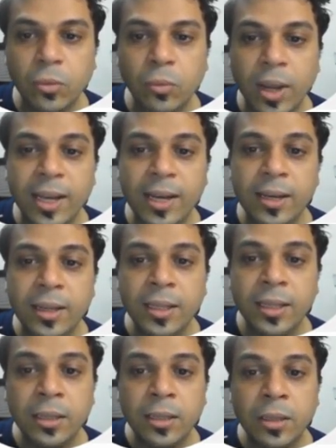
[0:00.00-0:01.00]
So while
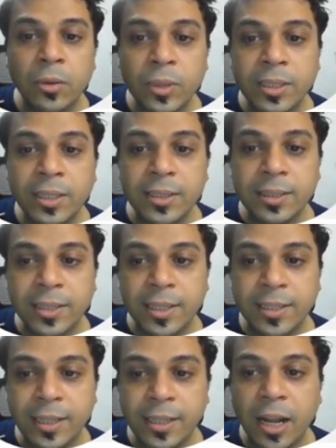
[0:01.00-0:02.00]
there was a
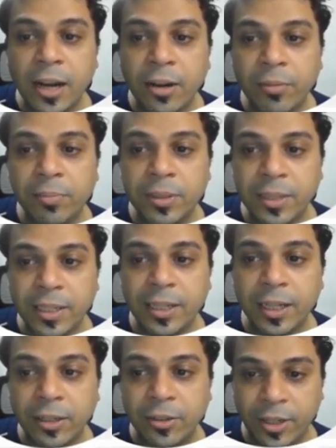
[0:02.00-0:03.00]

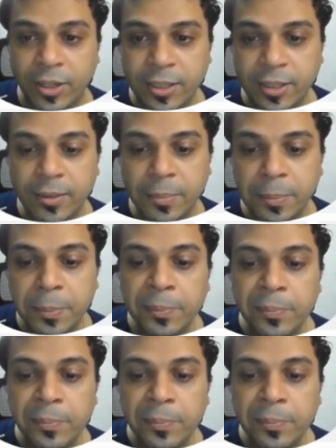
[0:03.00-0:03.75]
1600% increase